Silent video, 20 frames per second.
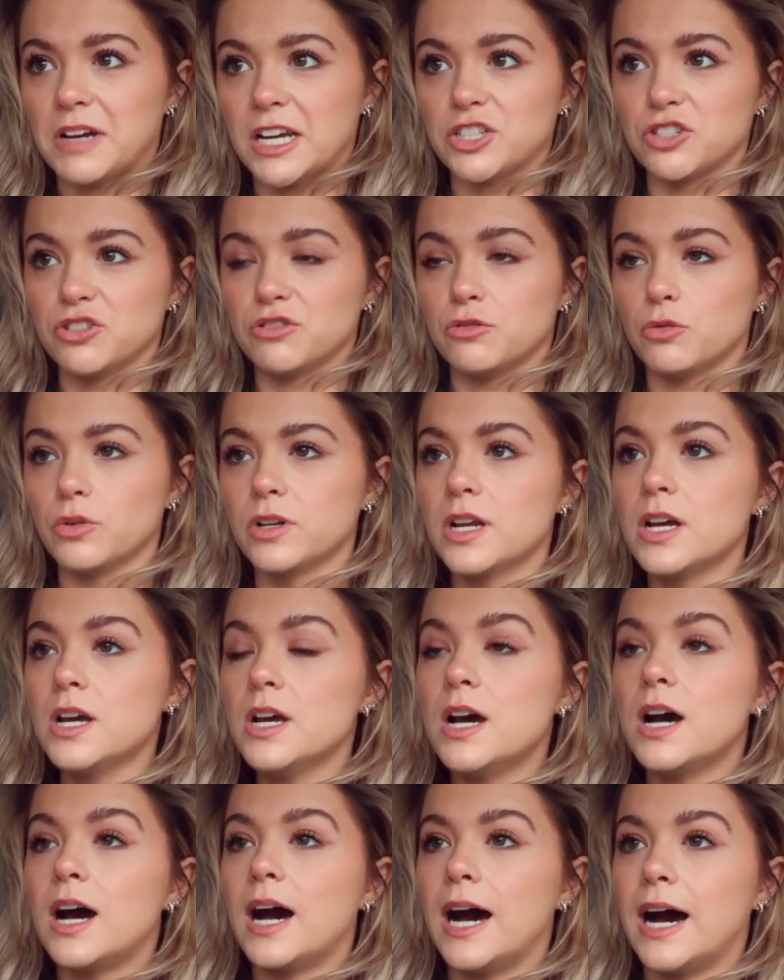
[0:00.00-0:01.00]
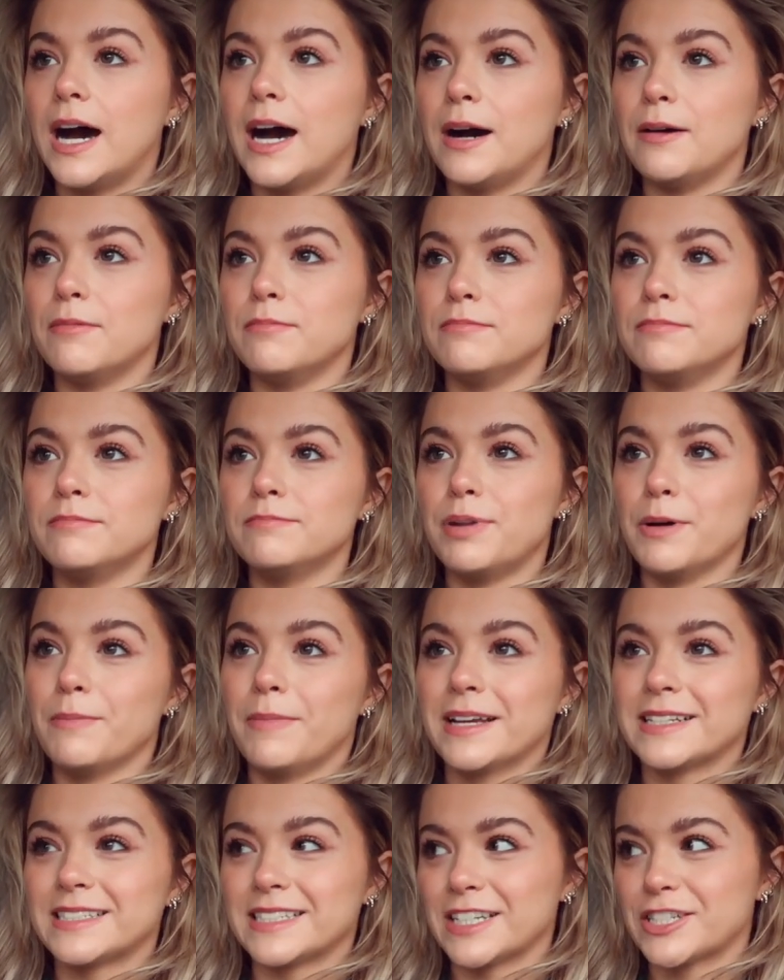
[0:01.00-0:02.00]
I just don't. But
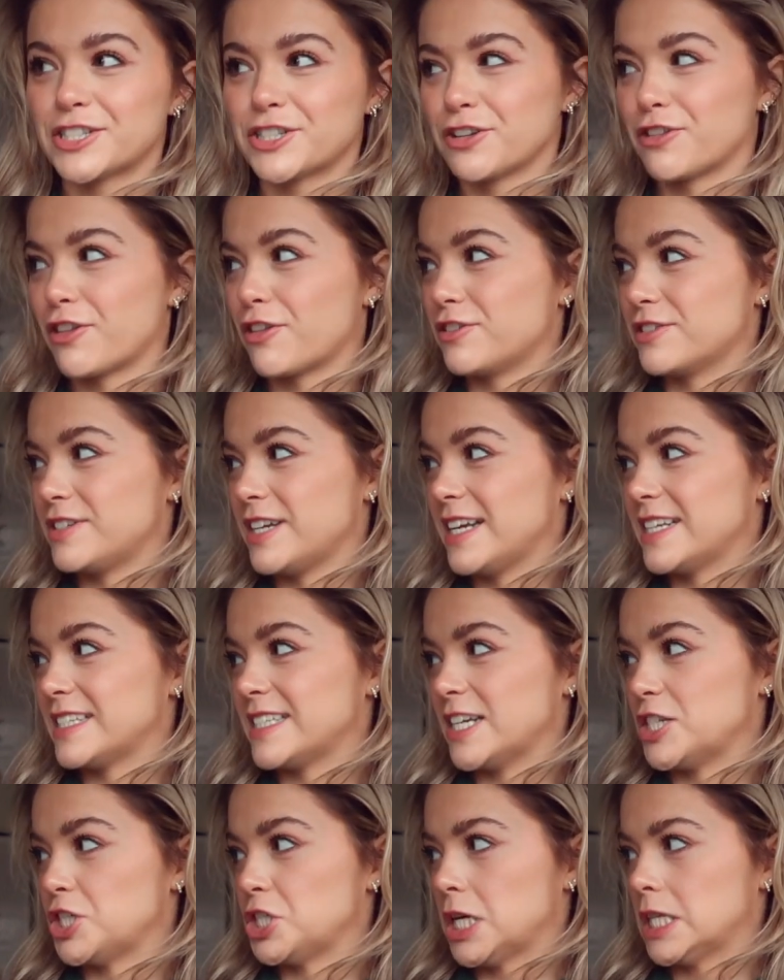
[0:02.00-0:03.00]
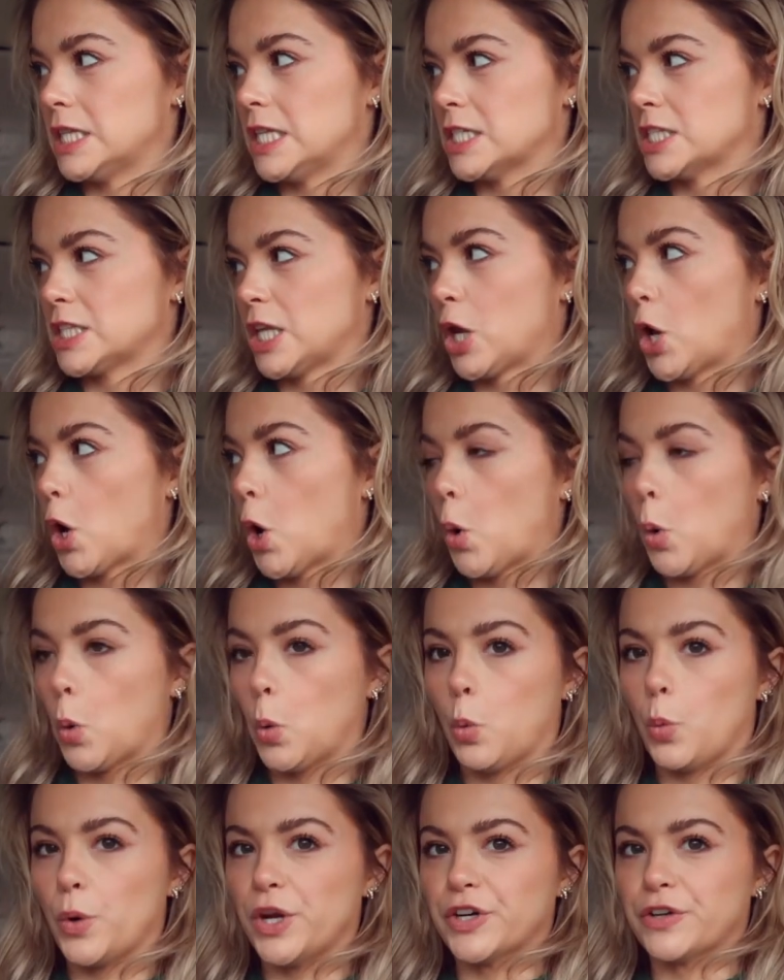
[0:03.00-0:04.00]
my sister the other day said she had this like
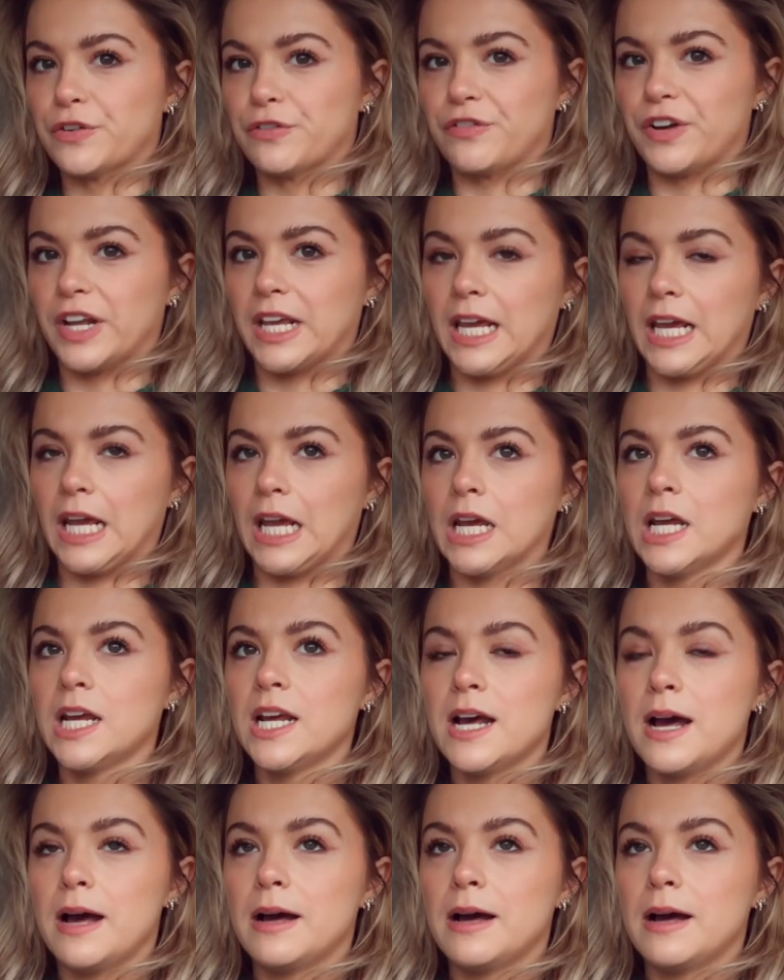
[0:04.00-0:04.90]
weird freaky